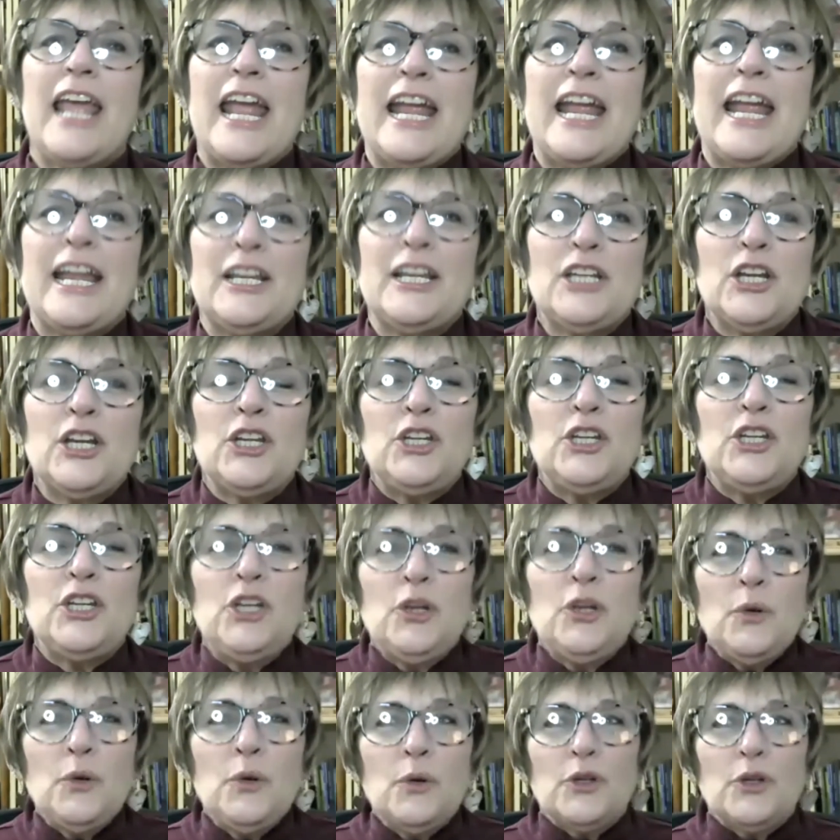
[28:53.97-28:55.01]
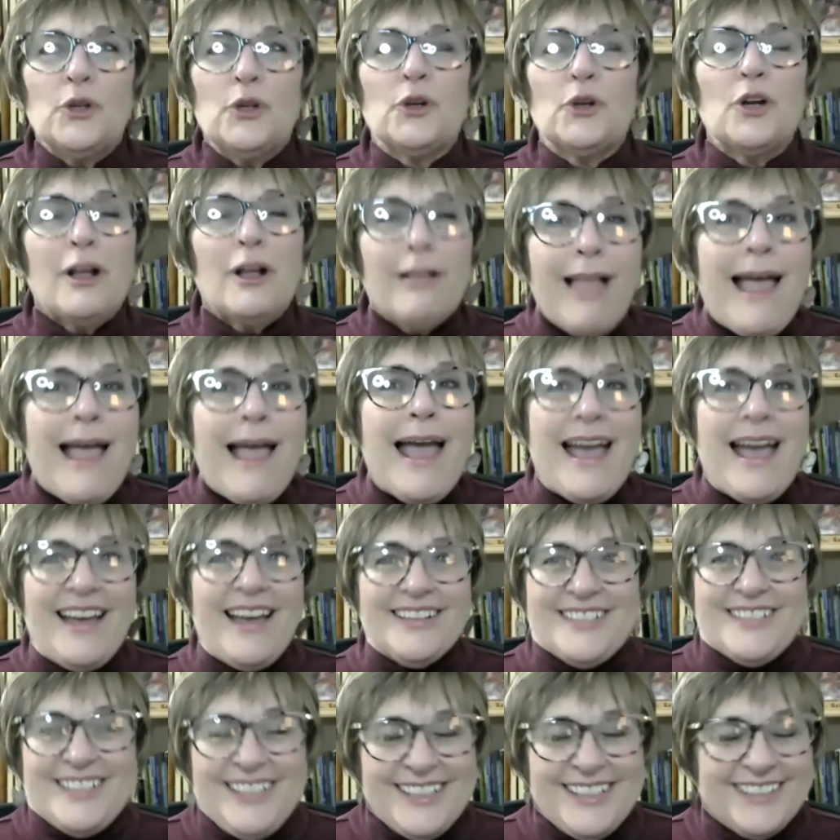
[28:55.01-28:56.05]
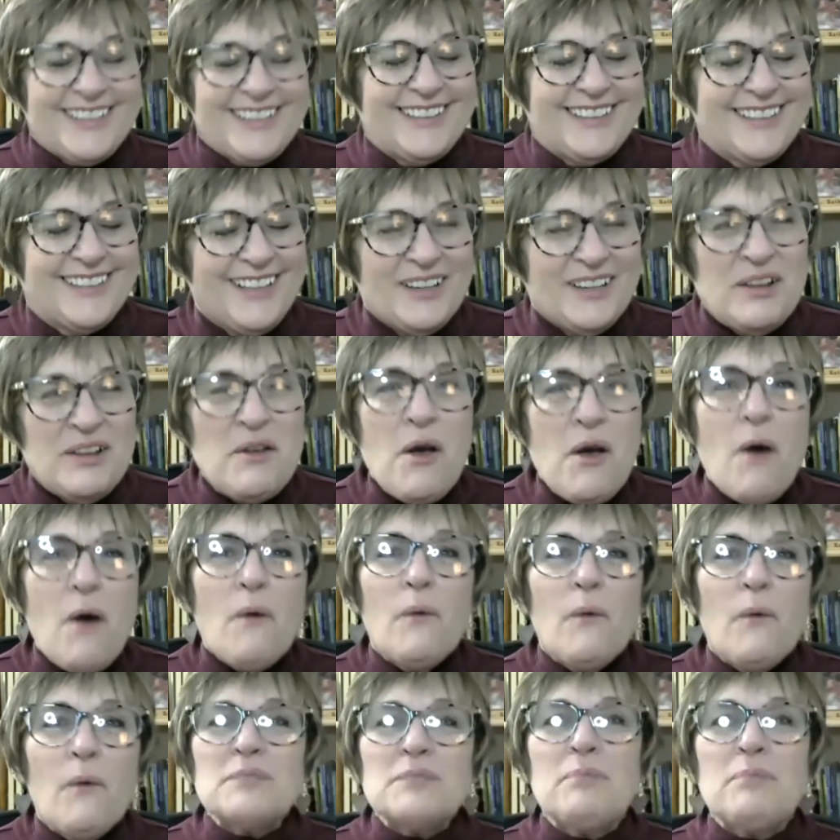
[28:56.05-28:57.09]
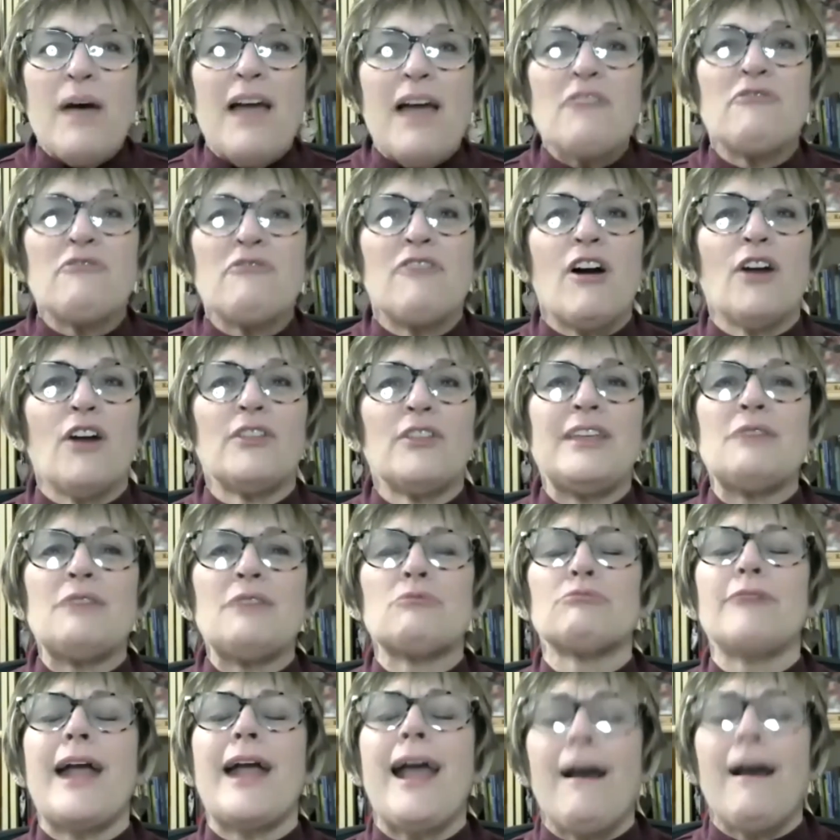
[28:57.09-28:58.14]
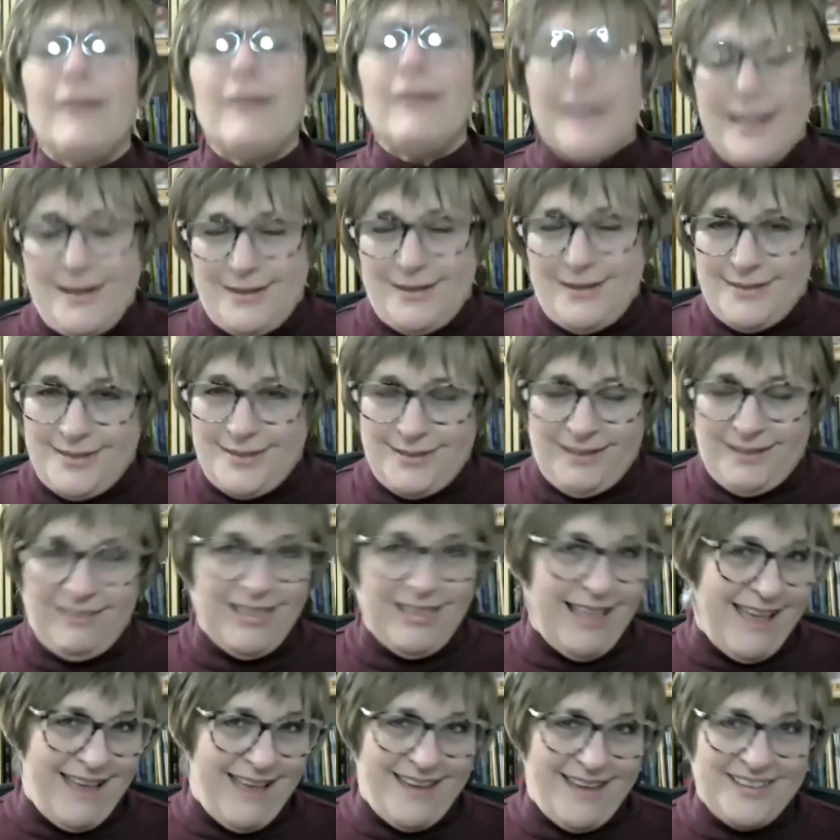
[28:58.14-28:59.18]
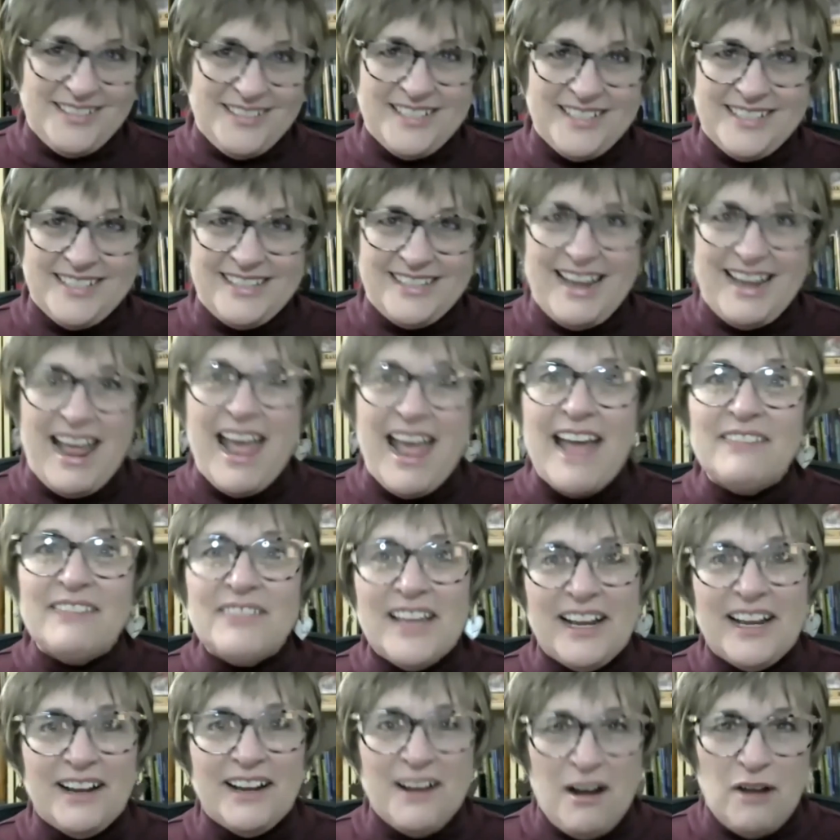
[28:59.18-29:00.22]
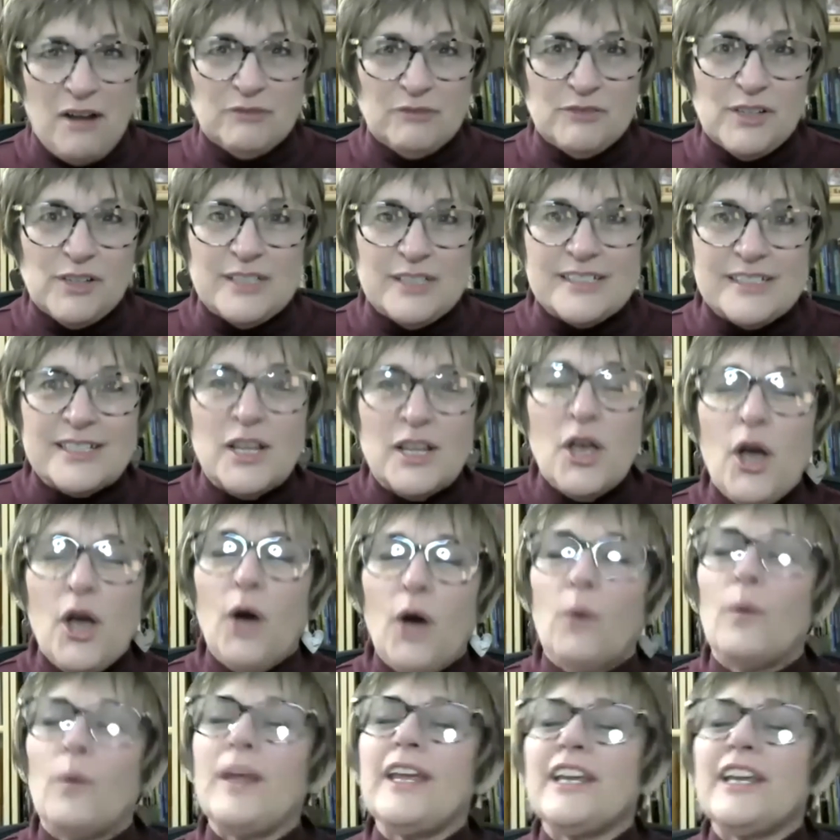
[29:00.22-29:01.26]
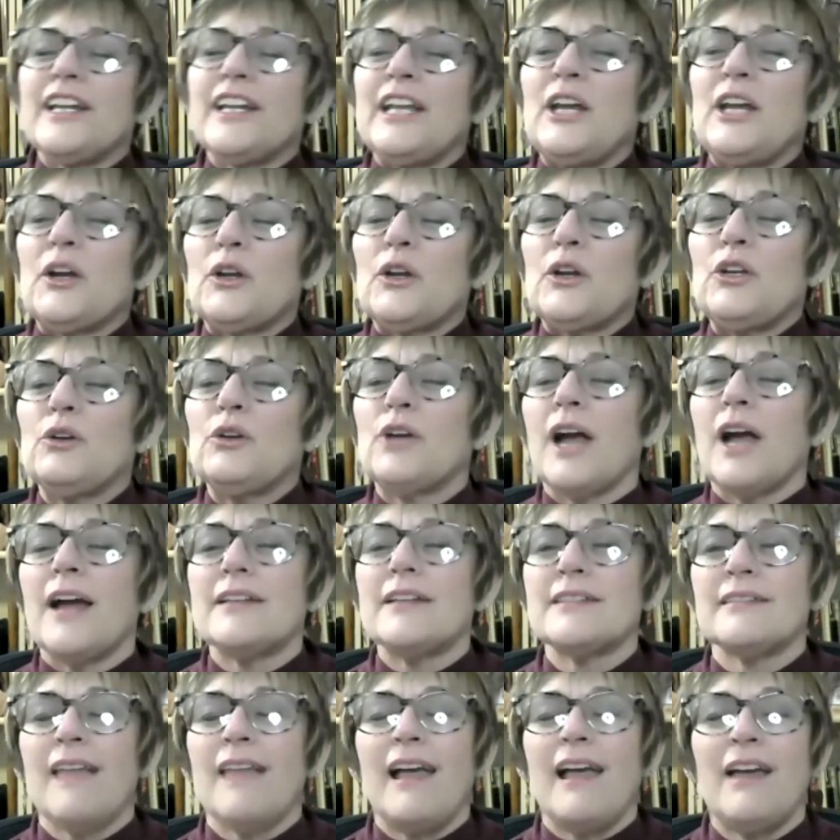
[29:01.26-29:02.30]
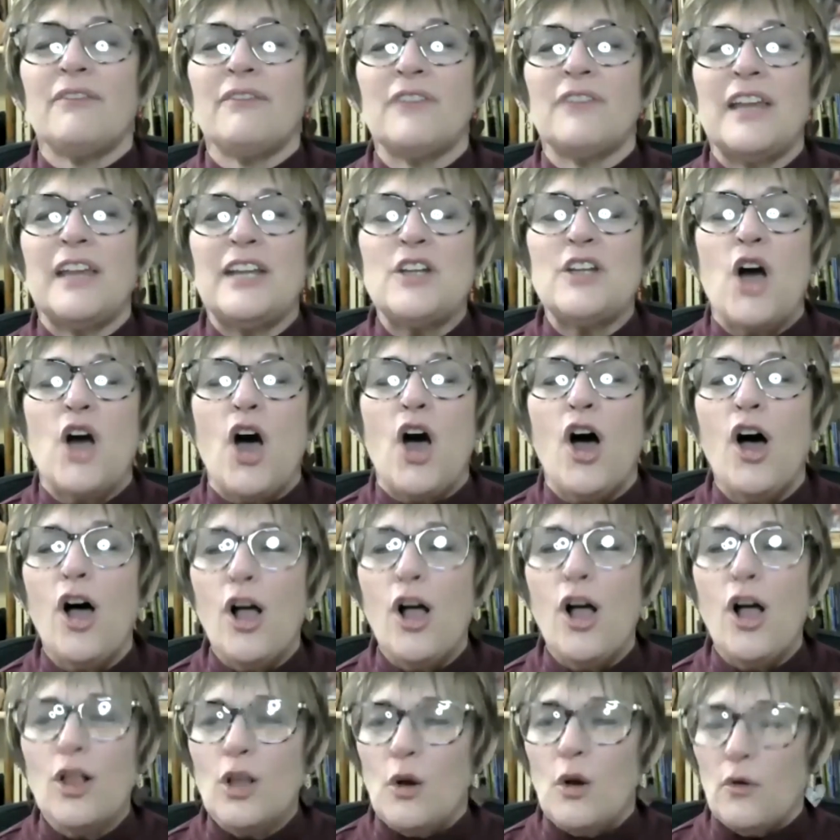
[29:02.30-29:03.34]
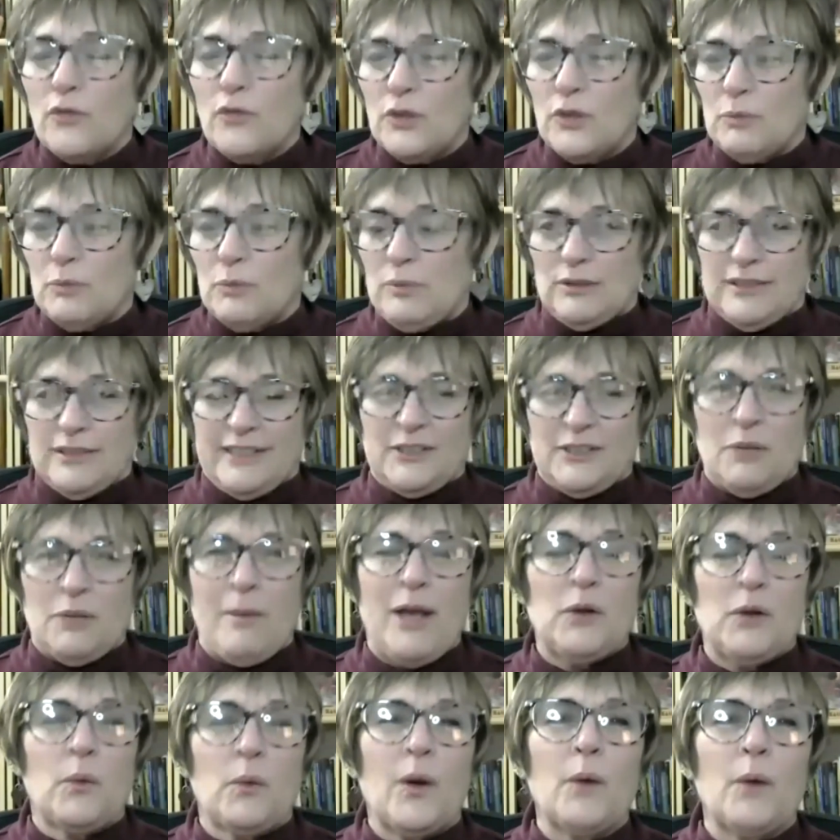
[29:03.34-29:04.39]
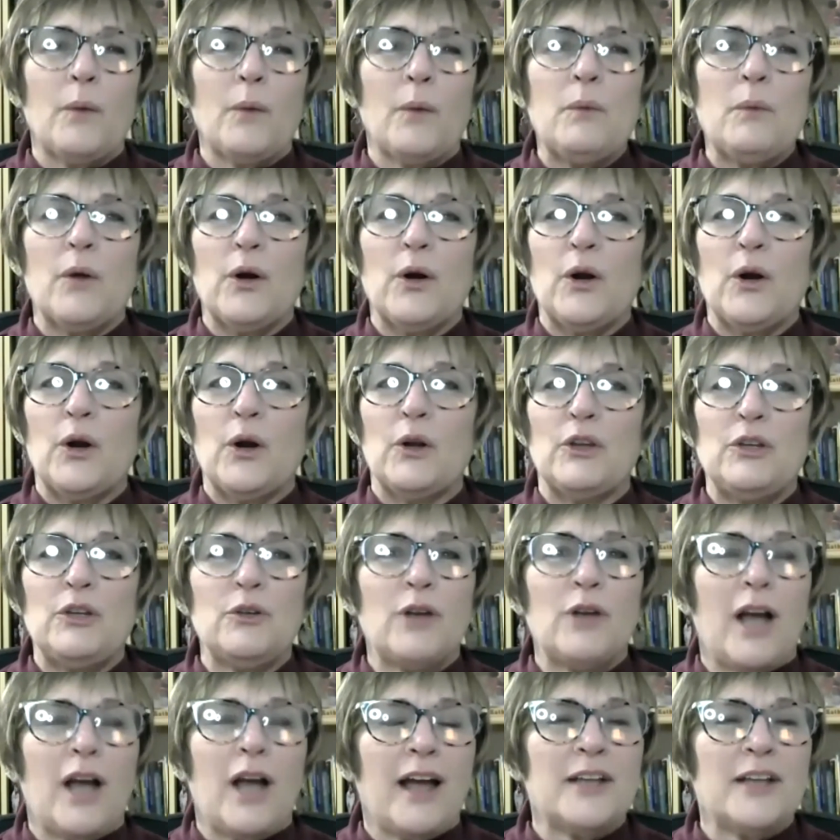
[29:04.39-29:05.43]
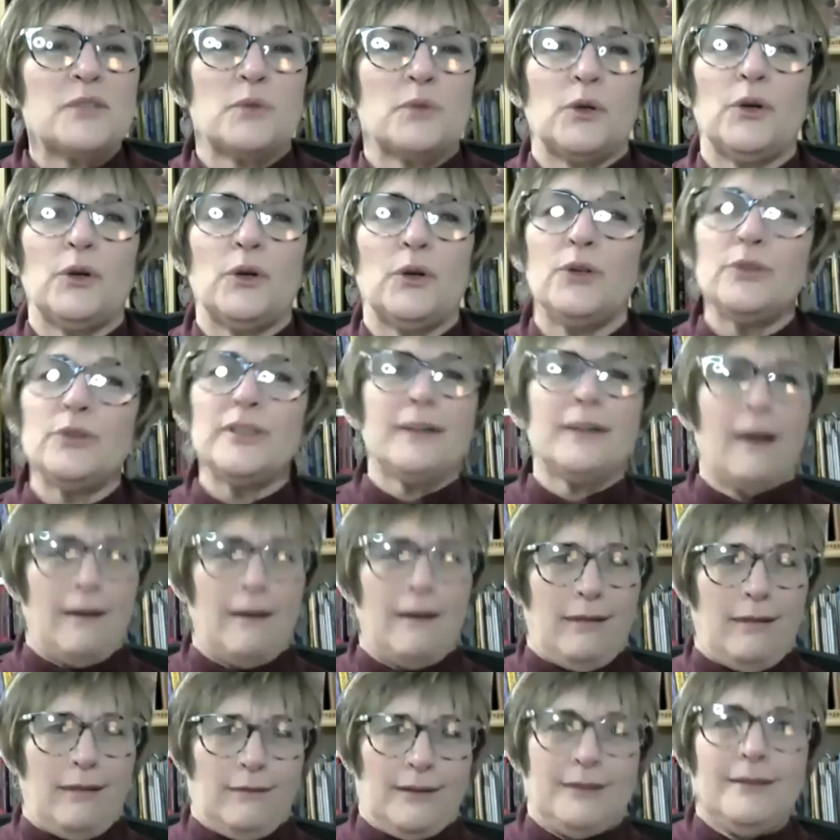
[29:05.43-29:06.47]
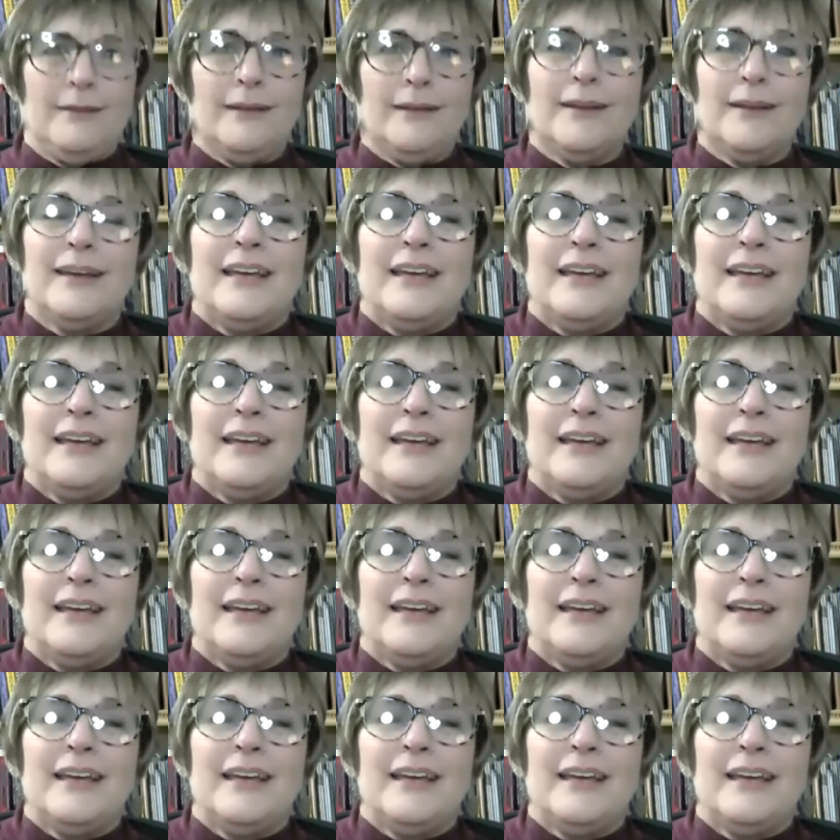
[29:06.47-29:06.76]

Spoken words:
And your class was by far the rowdiest class at that conference. We could hear you guys laughing all over the building. No matter where we were, you guys were hooting and hollering.